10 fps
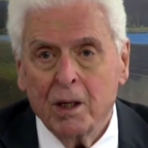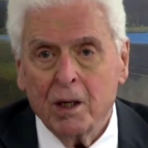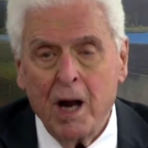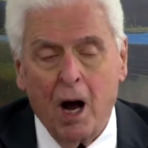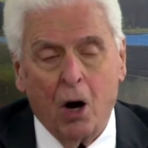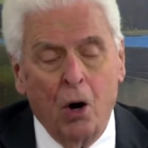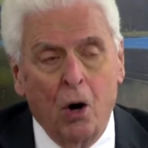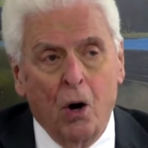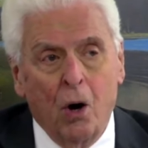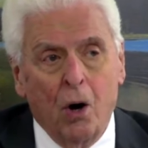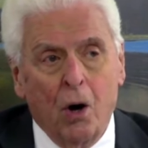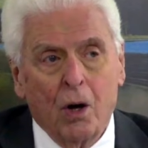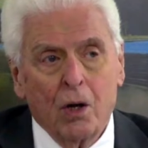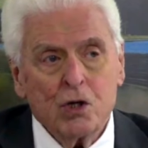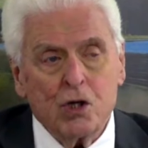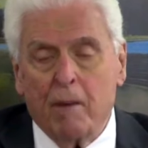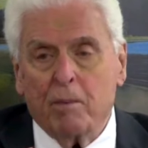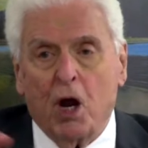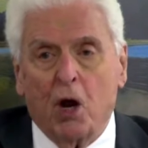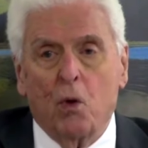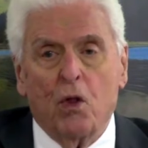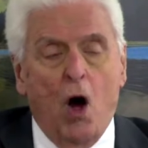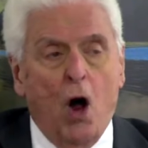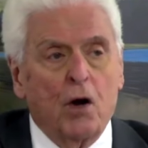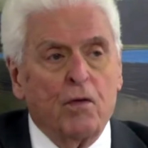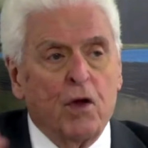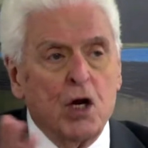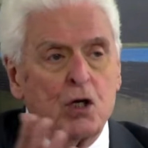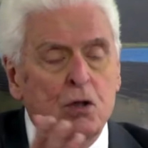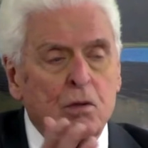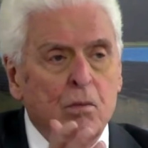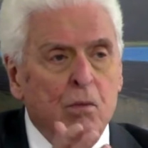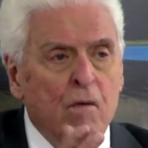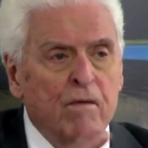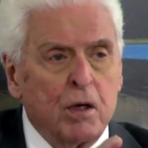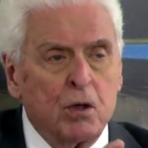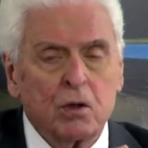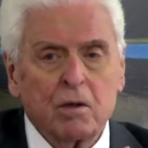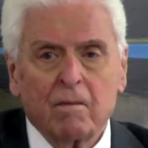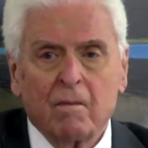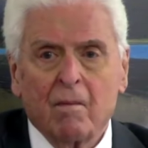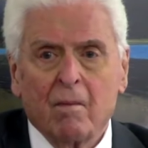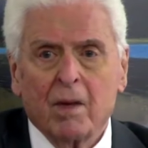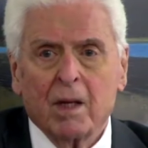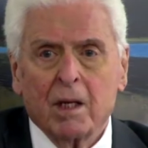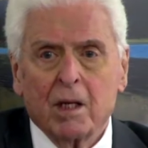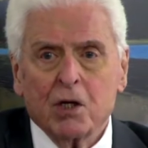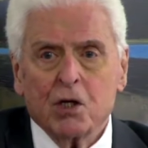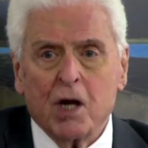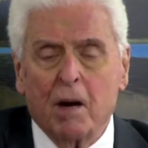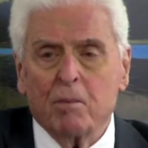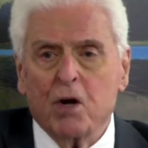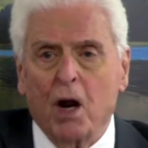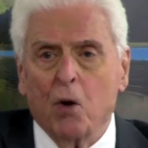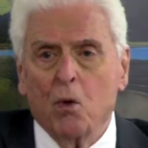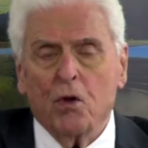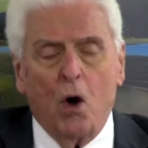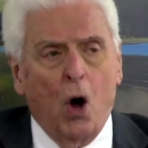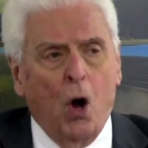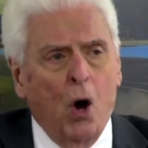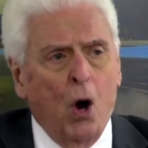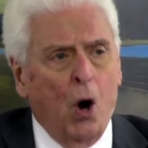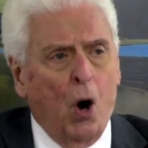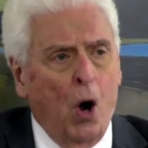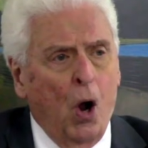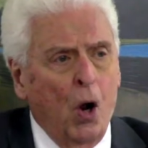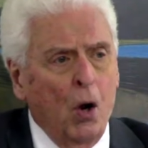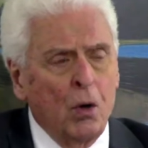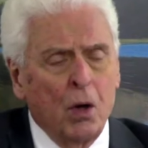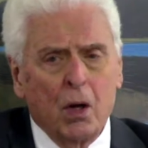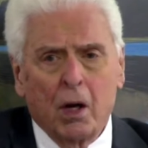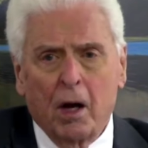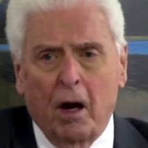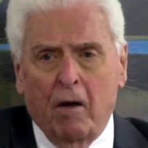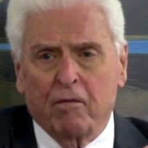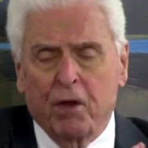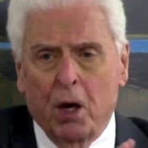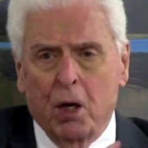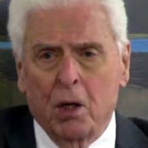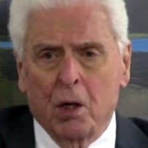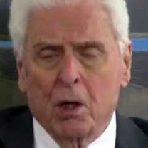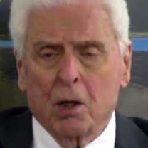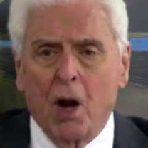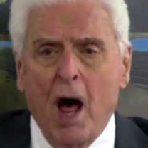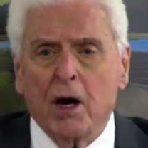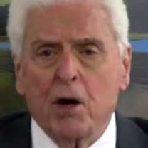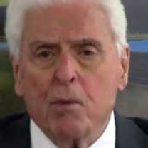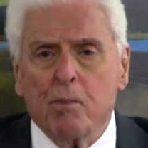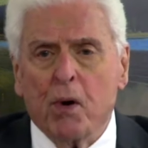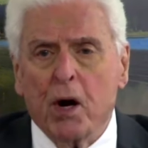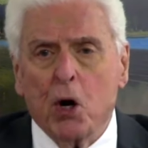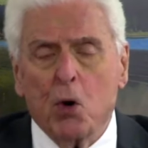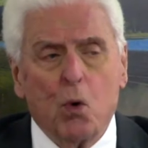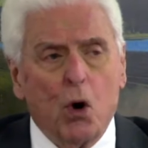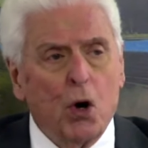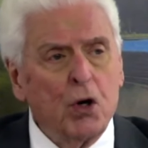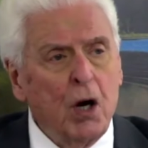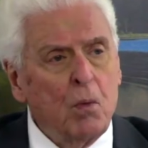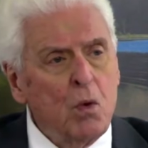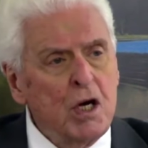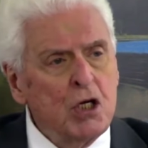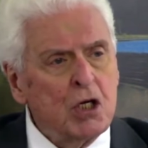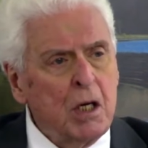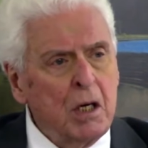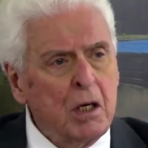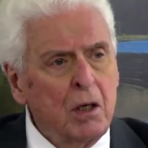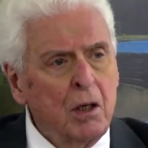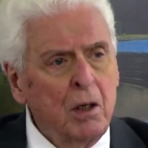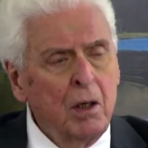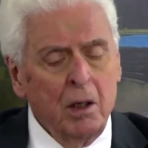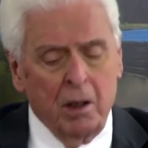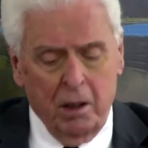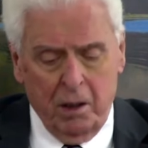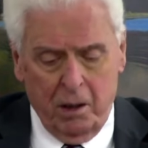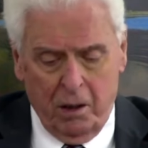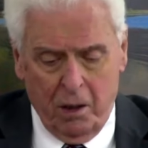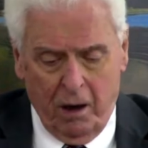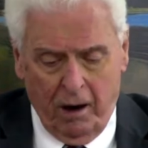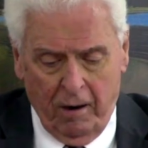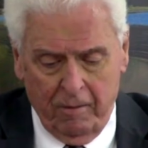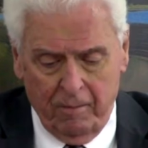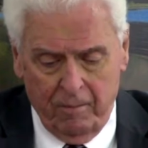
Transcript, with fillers: Now, same thing with all of these movies. Same thing with all, all of the, lot of the printed word that we see, okay?